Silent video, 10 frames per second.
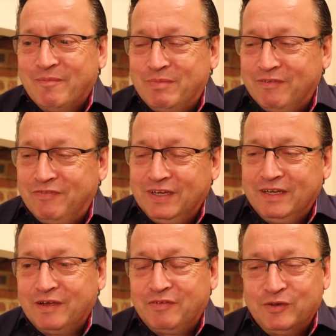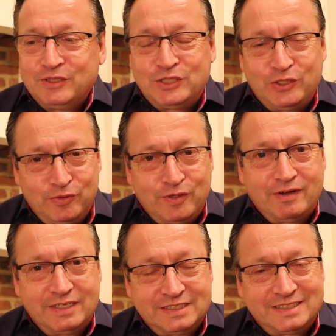But funny enough, there are 2
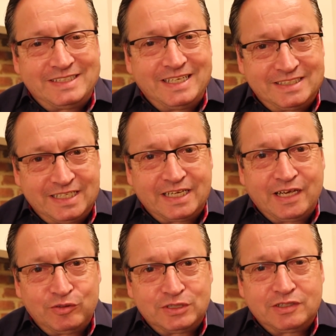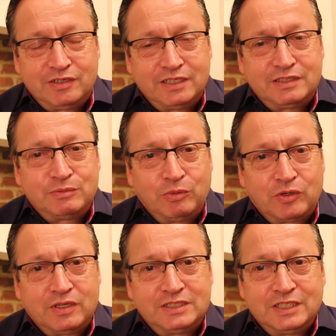guys sitting outside
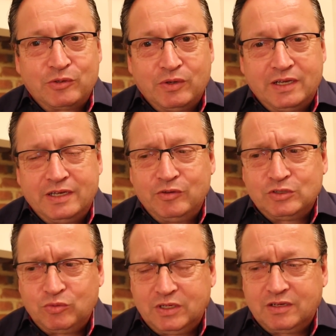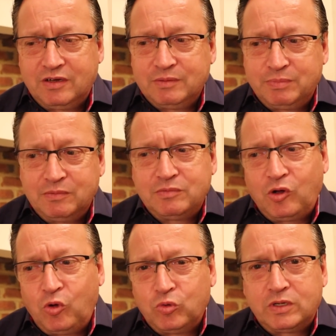smoking a cigarette, and there was one guy a bit
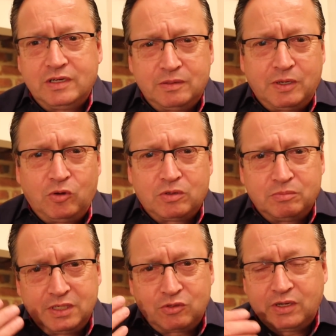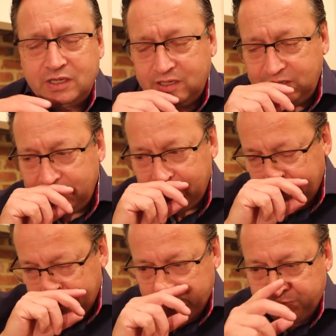older, a little bit older than me, grey hair.
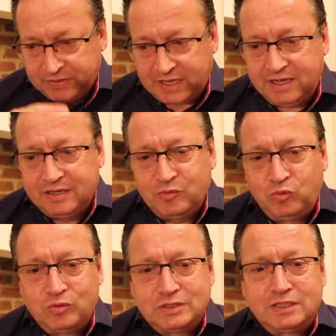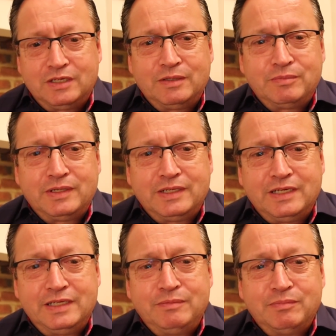And I walked up and
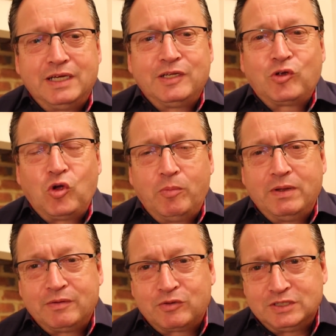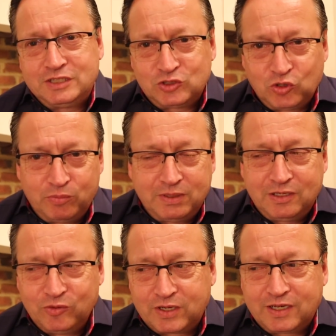he made a comment because he saw me
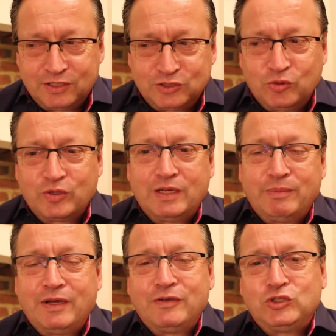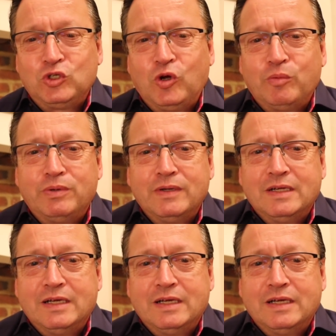looking and talking about the shop,